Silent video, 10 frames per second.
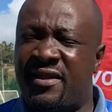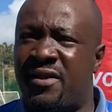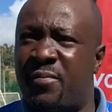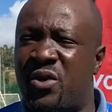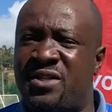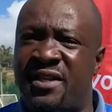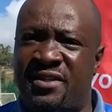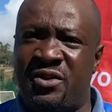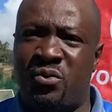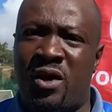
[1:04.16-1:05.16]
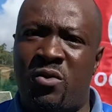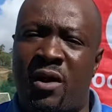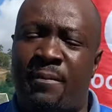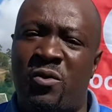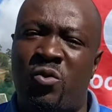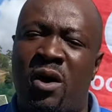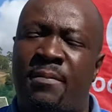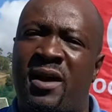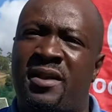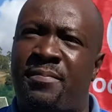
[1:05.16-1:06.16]
the boys they did well. We, app we
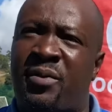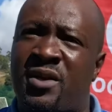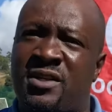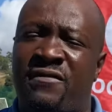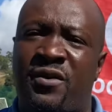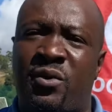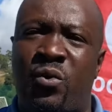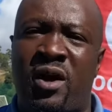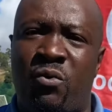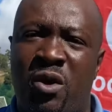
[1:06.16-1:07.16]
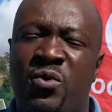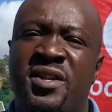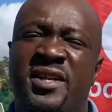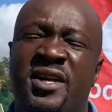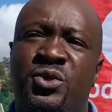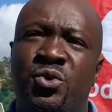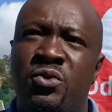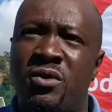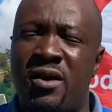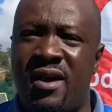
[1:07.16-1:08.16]
applied the pressure very well where we needed to,
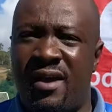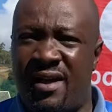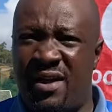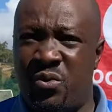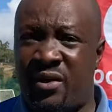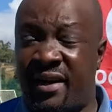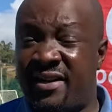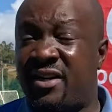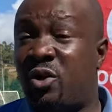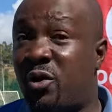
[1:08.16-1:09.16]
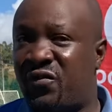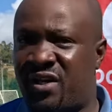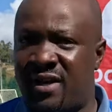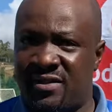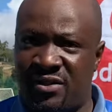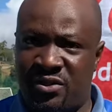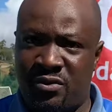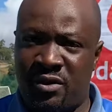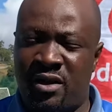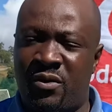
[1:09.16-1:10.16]
and we created a lot of chances
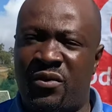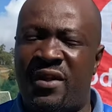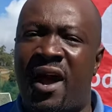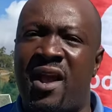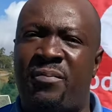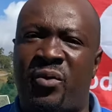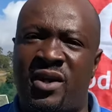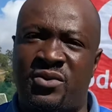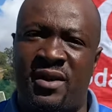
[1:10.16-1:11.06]
uh, with the high press.